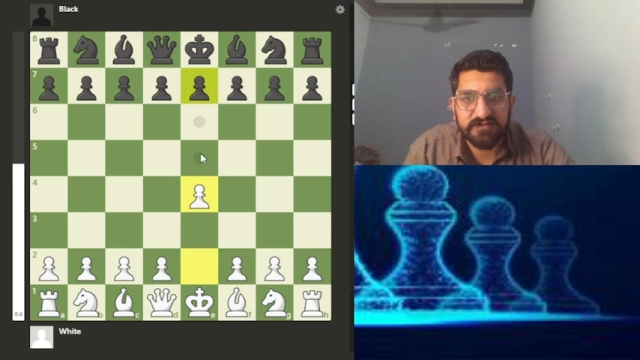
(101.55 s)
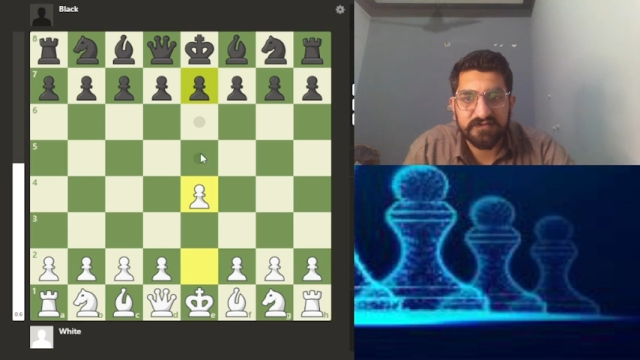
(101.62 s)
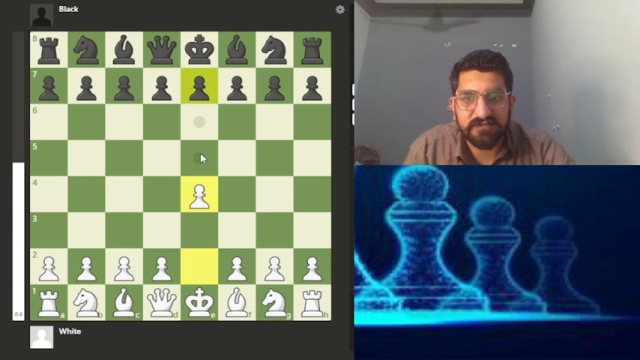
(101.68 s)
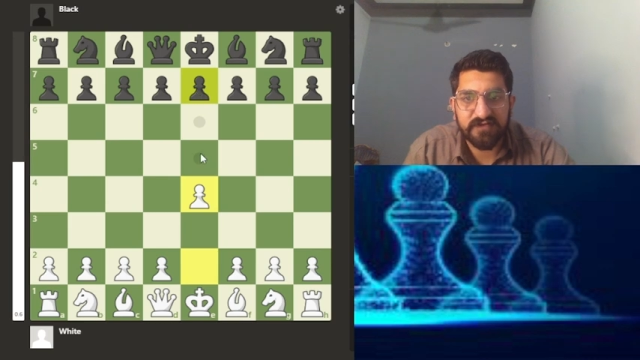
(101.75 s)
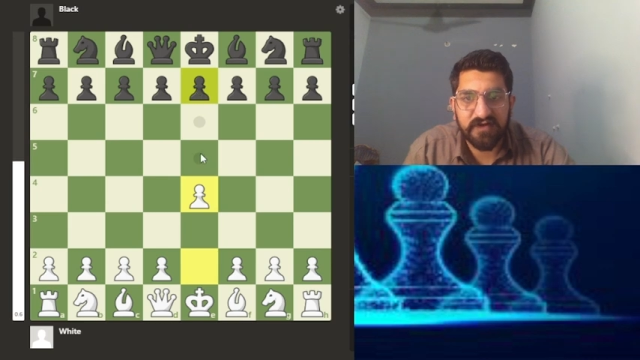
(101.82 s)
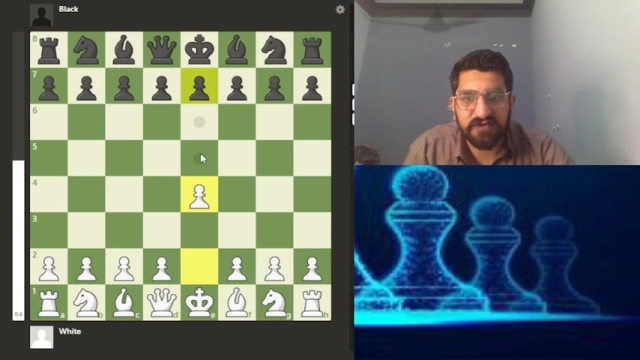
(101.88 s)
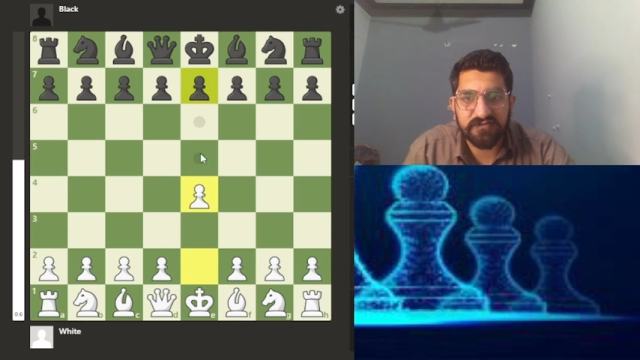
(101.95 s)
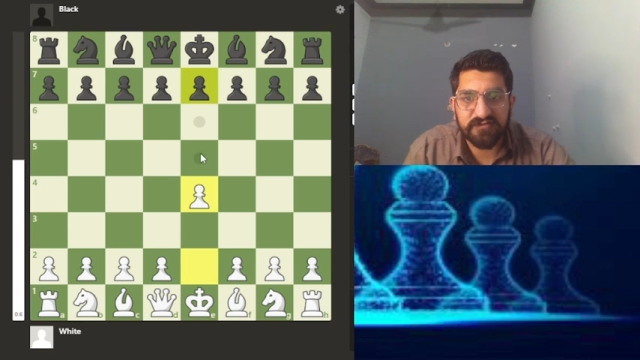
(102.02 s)

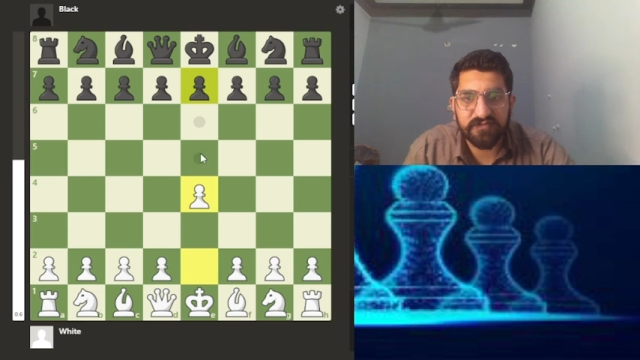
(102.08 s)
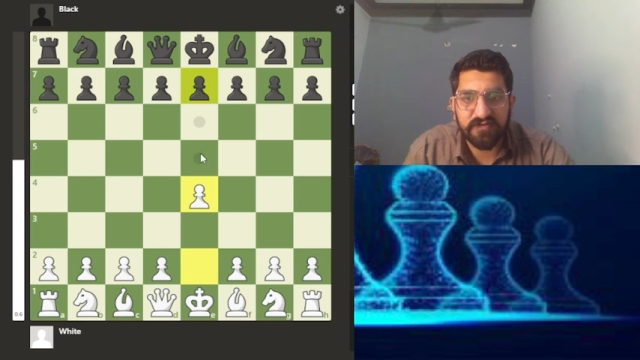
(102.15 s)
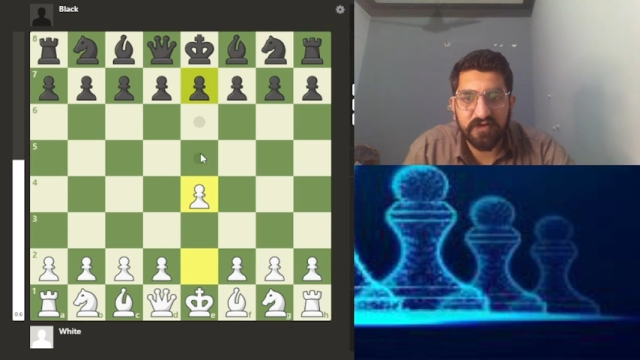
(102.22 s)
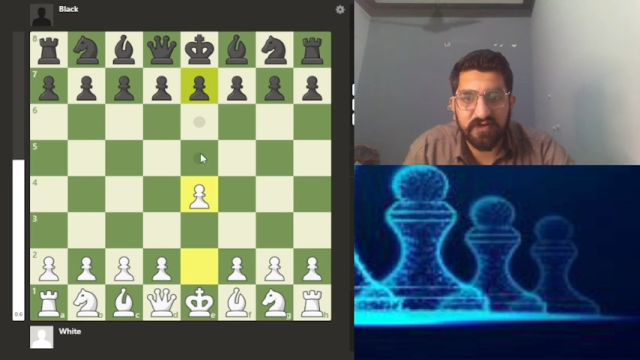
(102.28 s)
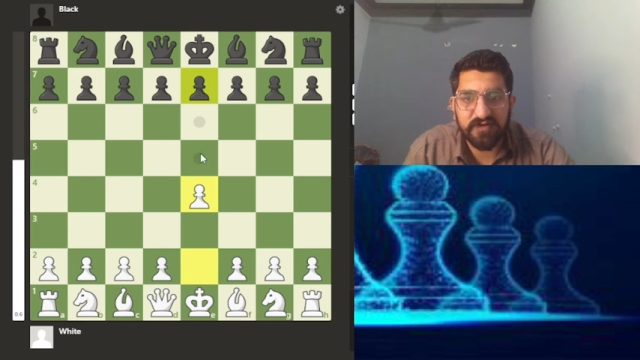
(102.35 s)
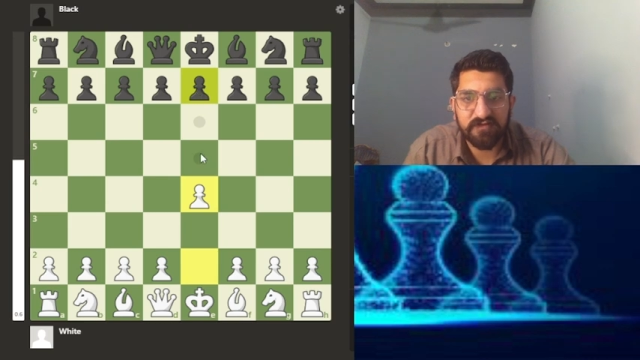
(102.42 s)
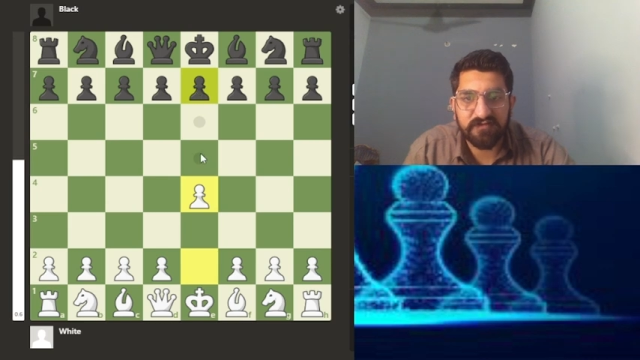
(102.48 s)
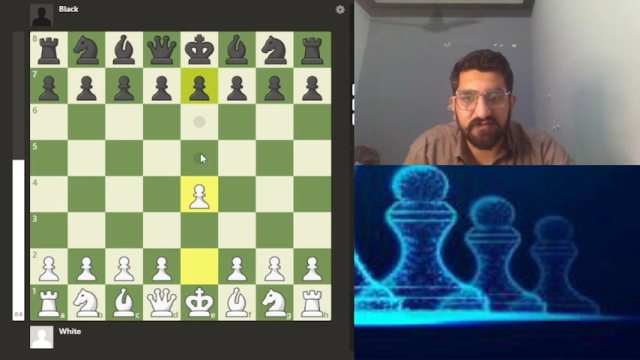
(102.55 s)
trying to
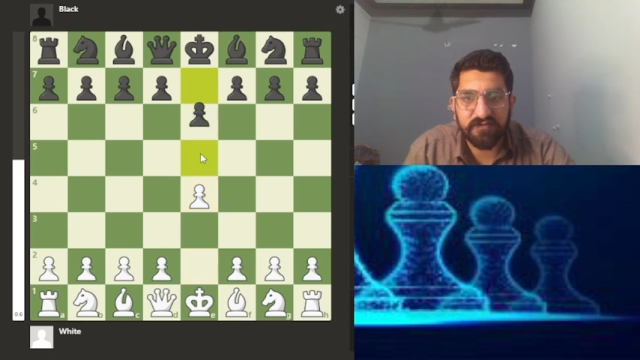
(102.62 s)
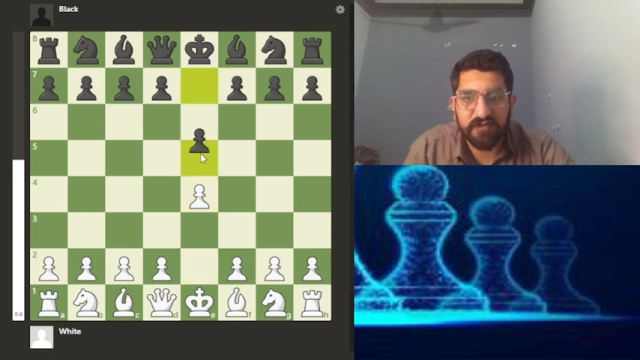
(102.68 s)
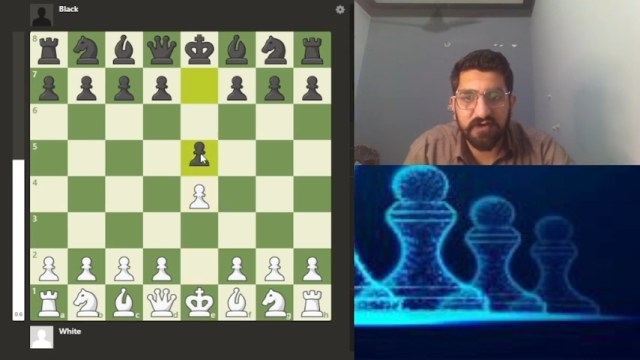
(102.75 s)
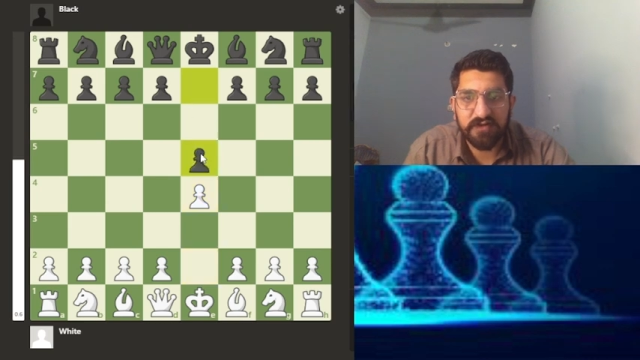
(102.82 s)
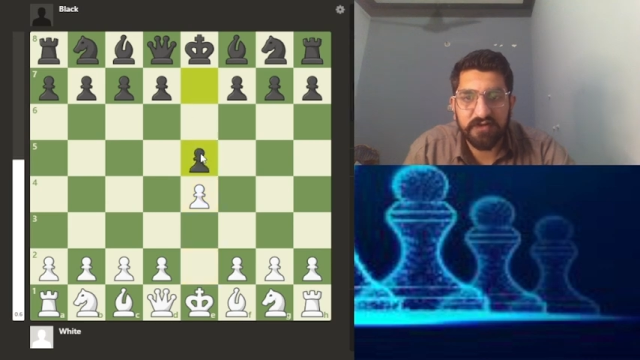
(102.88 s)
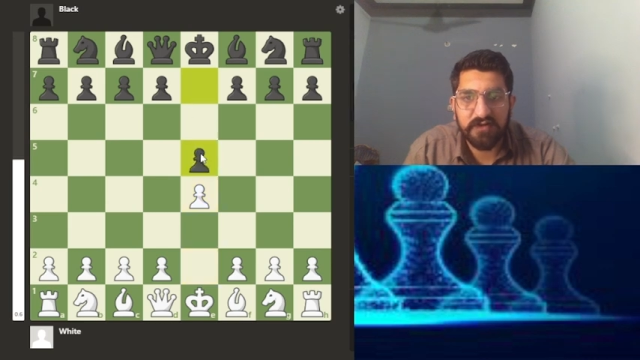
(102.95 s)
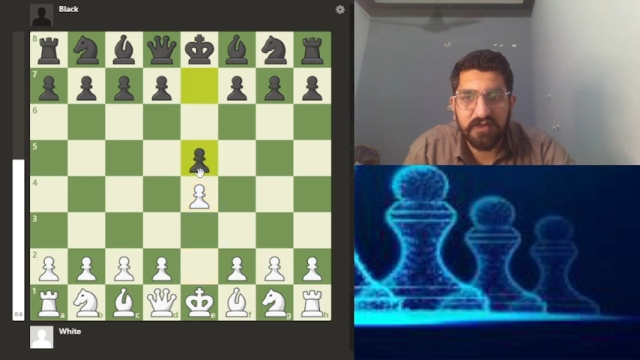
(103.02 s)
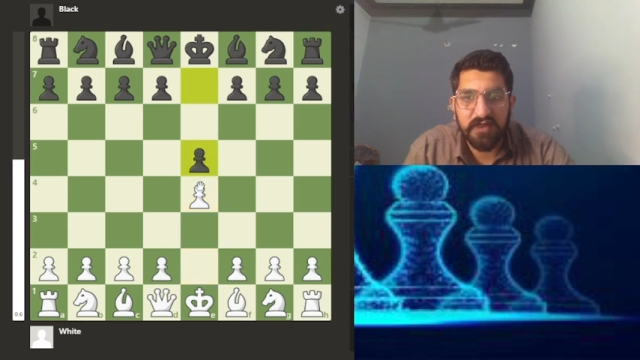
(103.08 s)
block our
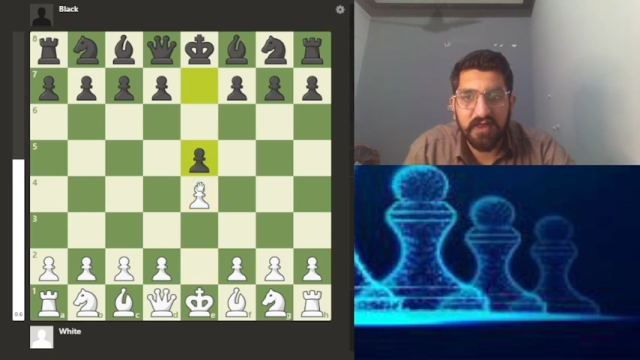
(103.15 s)
pawn